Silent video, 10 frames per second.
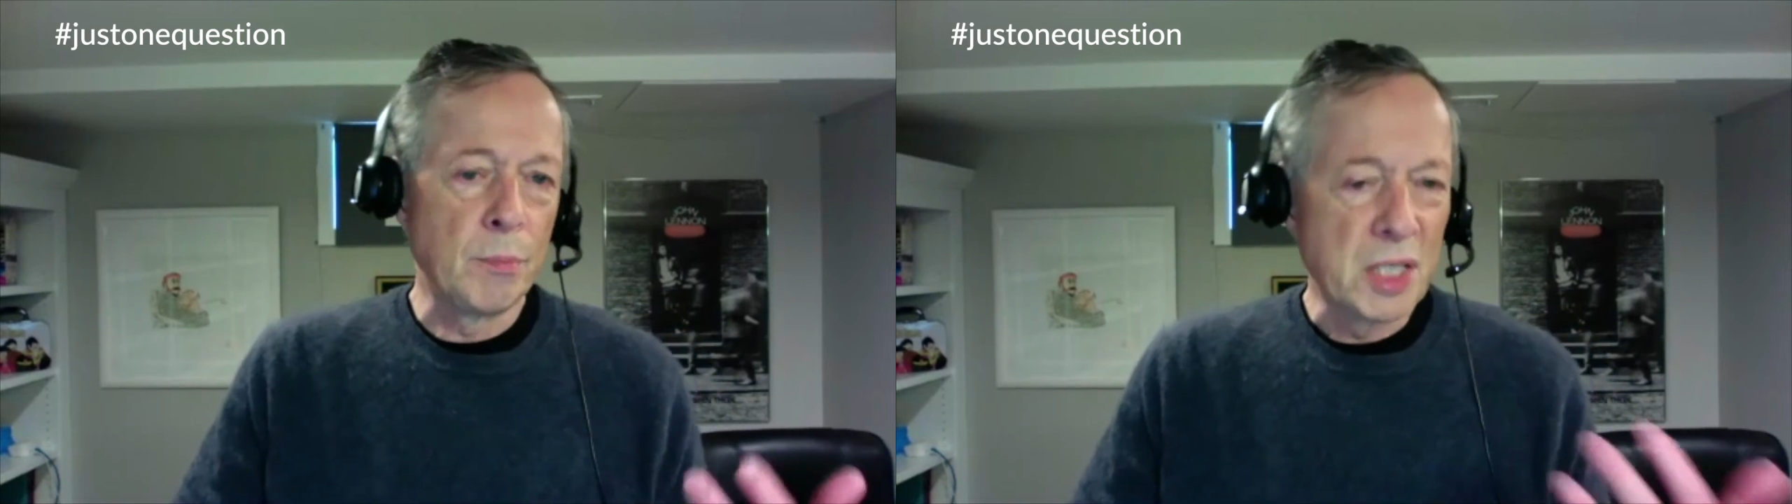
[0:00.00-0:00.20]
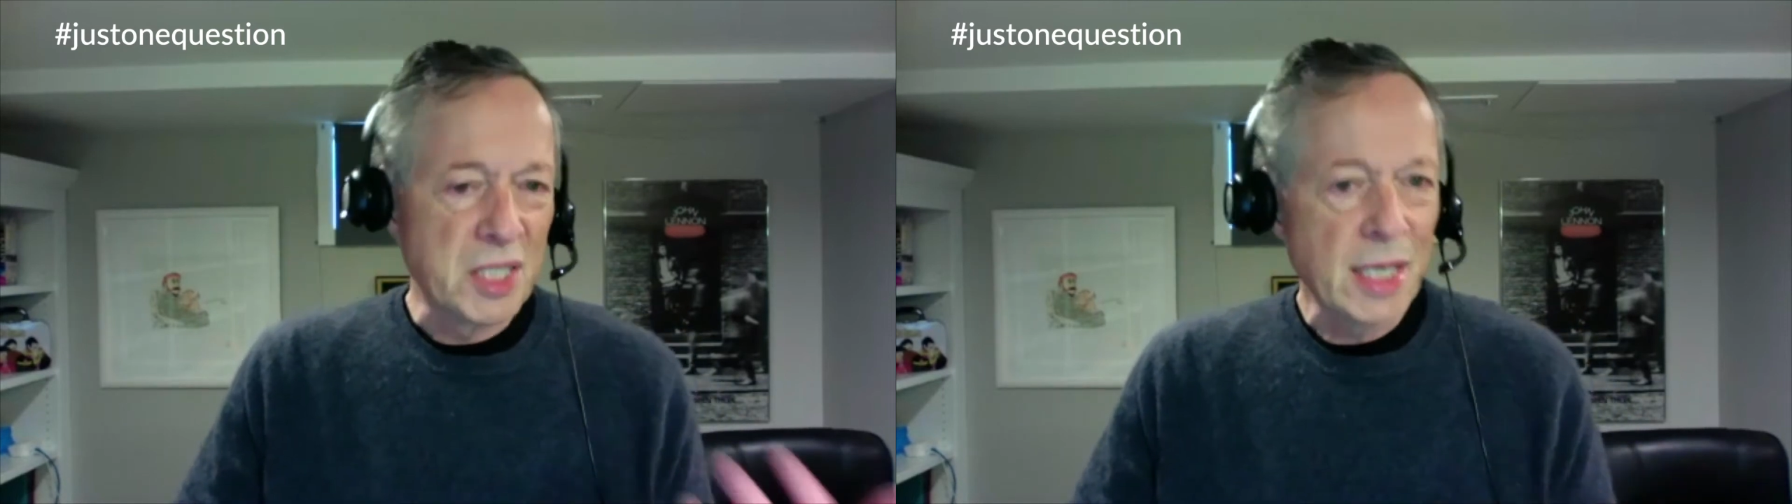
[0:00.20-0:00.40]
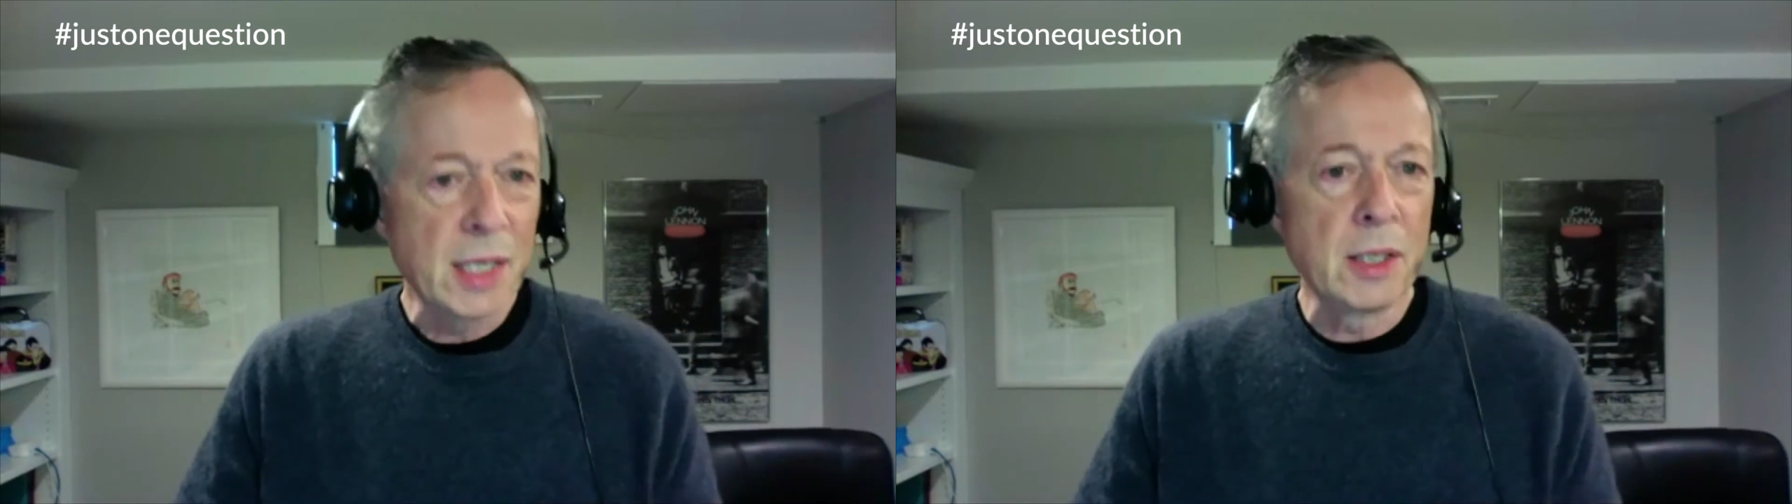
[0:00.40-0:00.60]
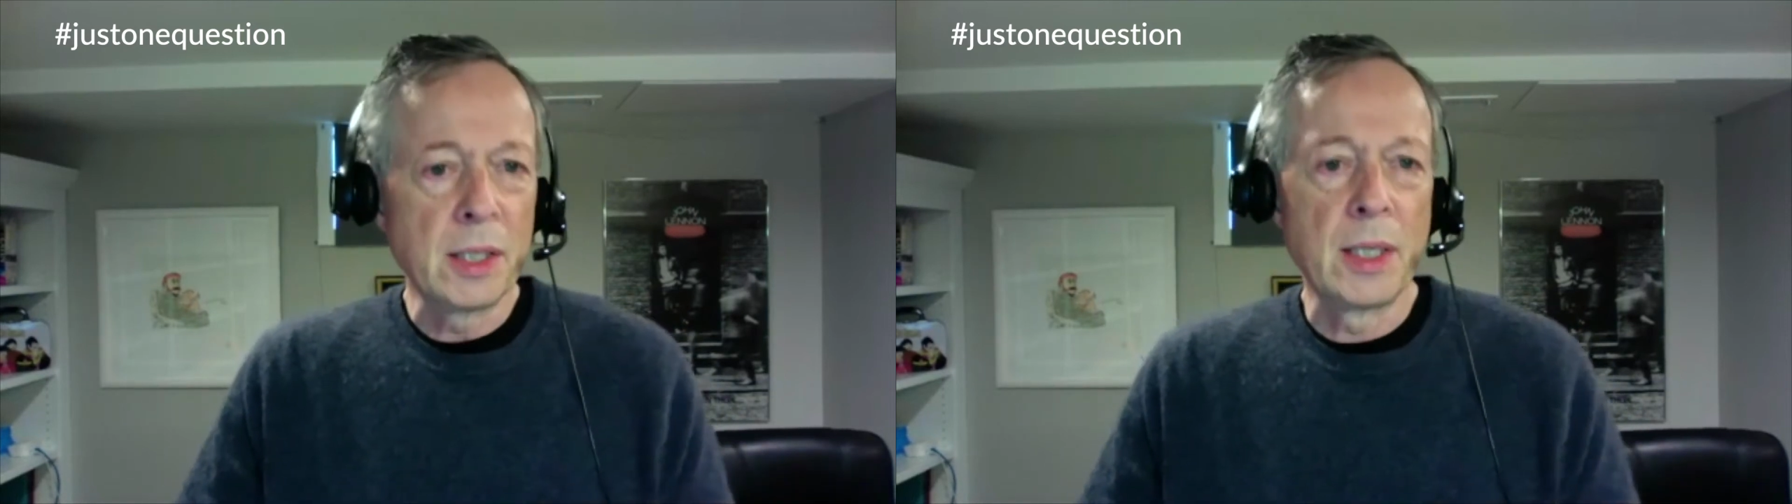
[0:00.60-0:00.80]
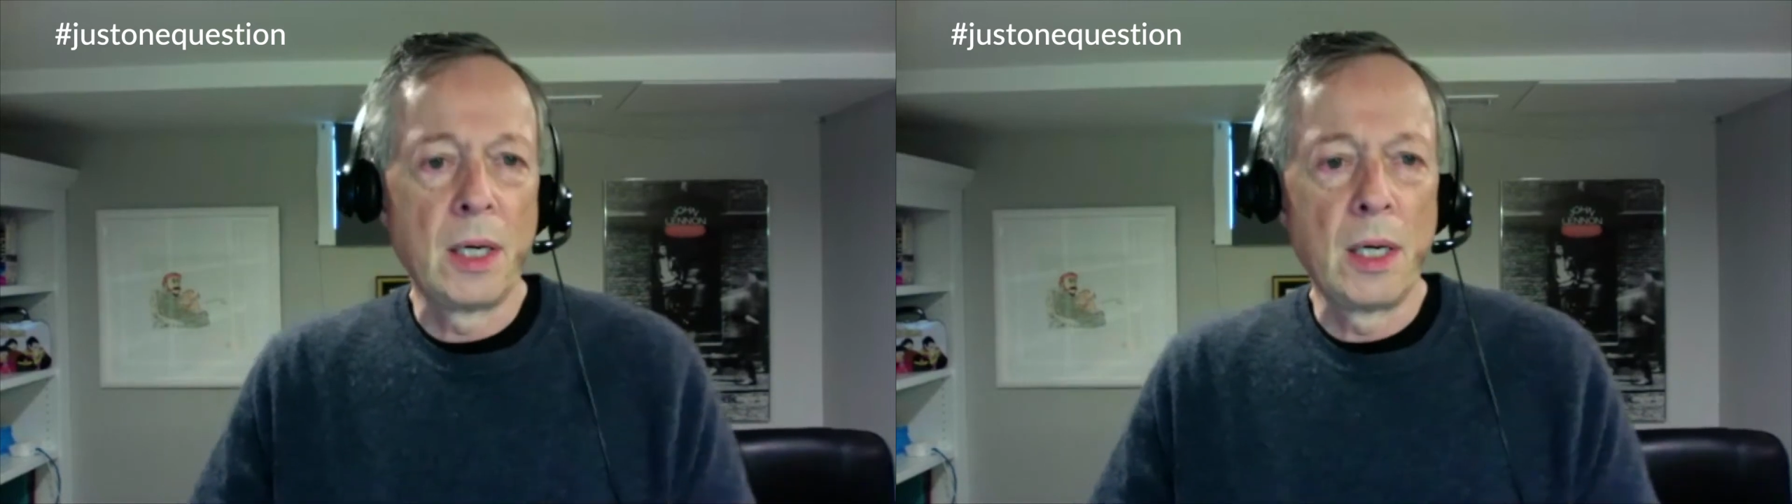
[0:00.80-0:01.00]

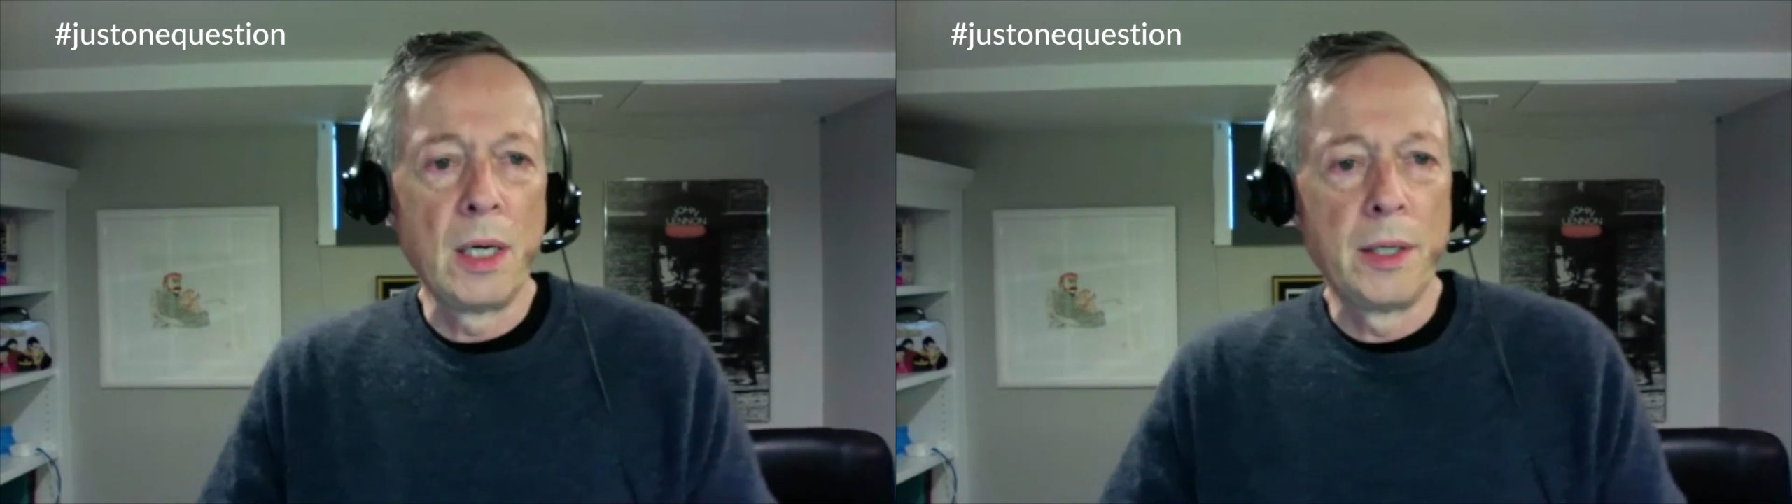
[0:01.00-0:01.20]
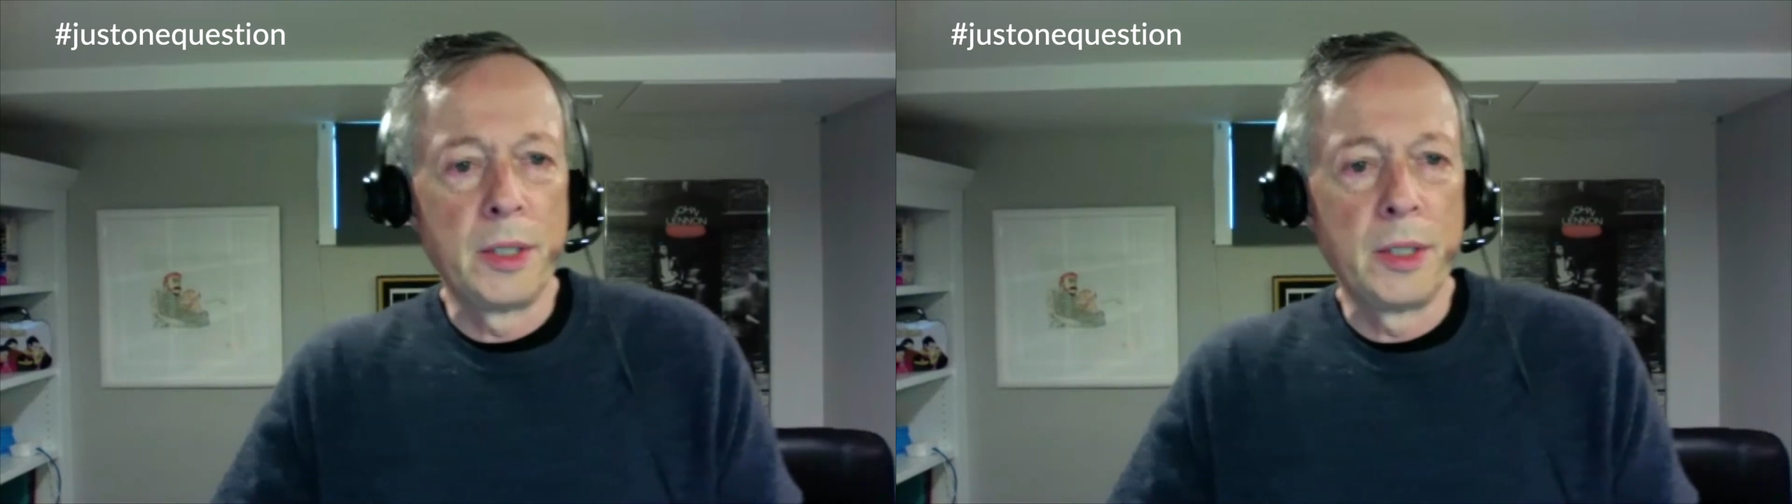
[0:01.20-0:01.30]
particularly hard